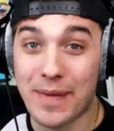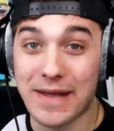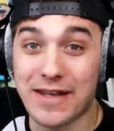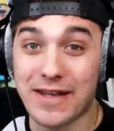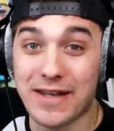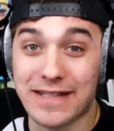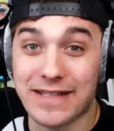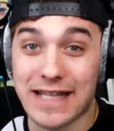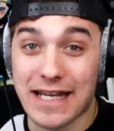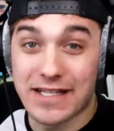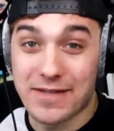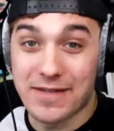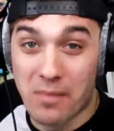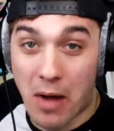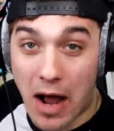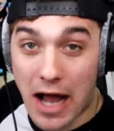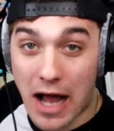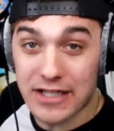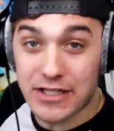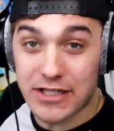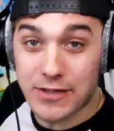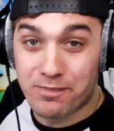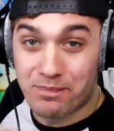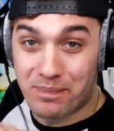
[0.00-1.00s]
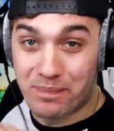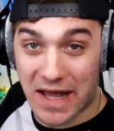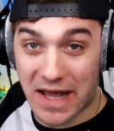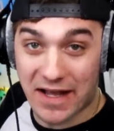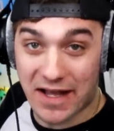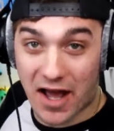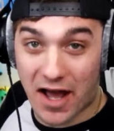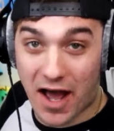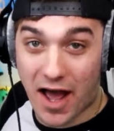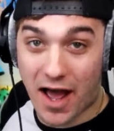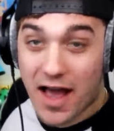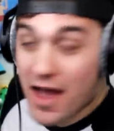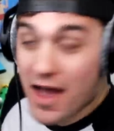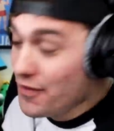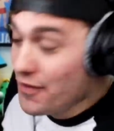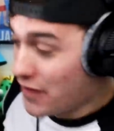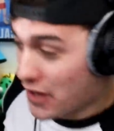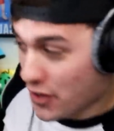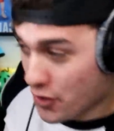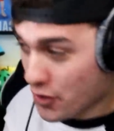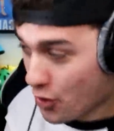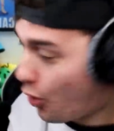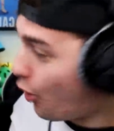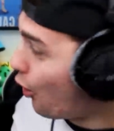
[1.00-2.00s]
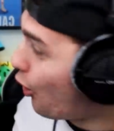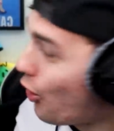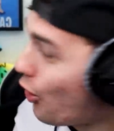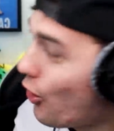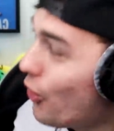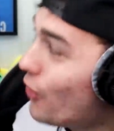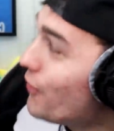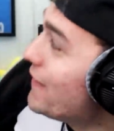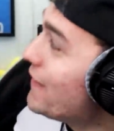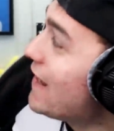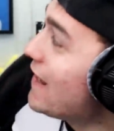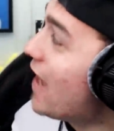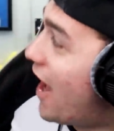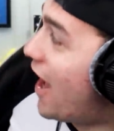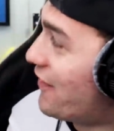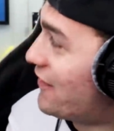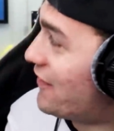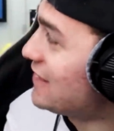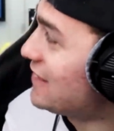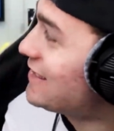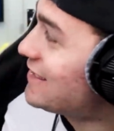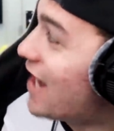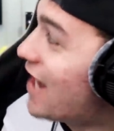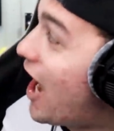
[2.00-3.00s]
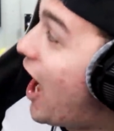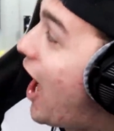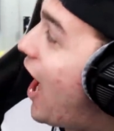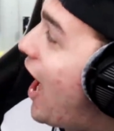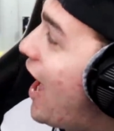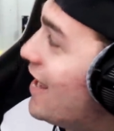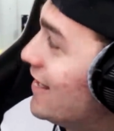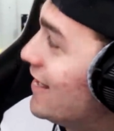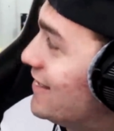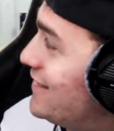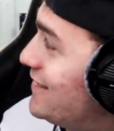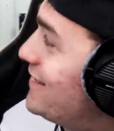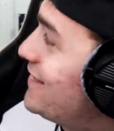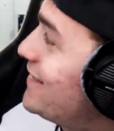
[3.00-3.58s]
Because it's much bigger than all the other stars.